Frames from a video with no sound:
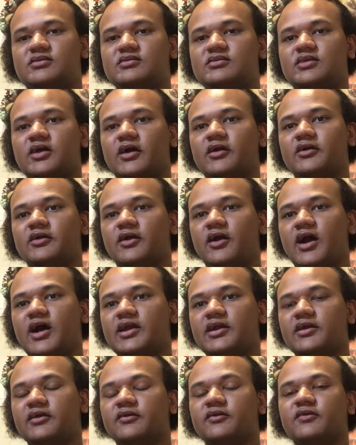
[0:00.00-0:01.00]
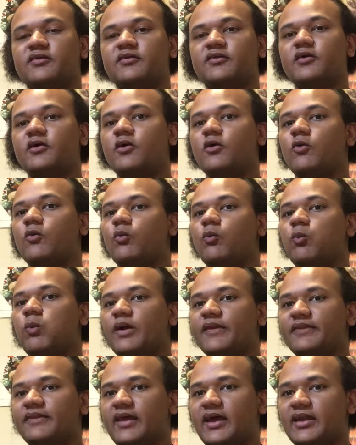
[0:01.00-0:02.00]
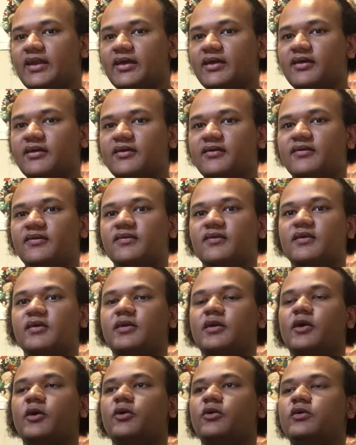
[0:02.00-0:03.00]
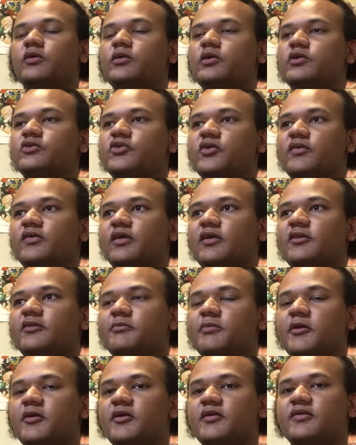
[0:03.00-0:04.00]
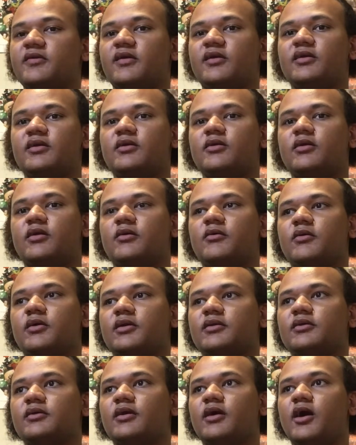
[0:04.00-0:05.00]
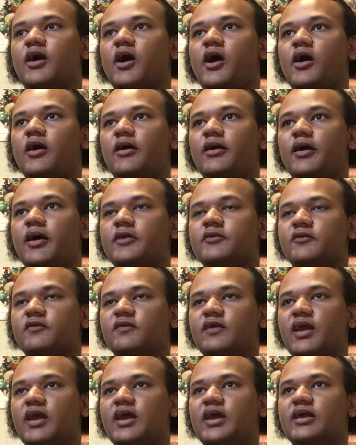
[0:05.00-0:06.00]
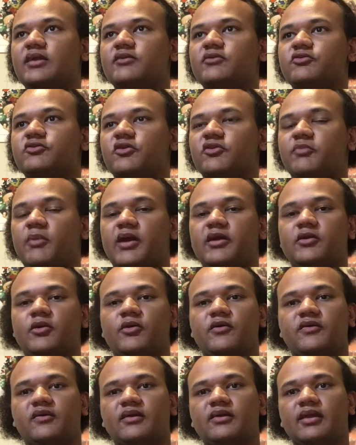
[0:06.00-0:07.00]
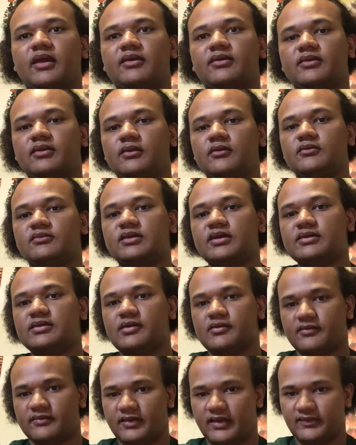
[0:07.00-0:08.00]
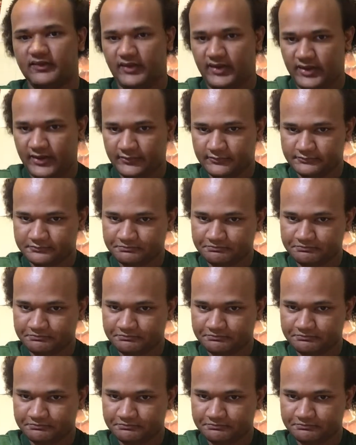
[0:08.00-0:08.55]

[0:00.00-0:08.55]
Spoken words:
telling your audience what that is. You can just experience it and you can understand just by noticing like little details like that.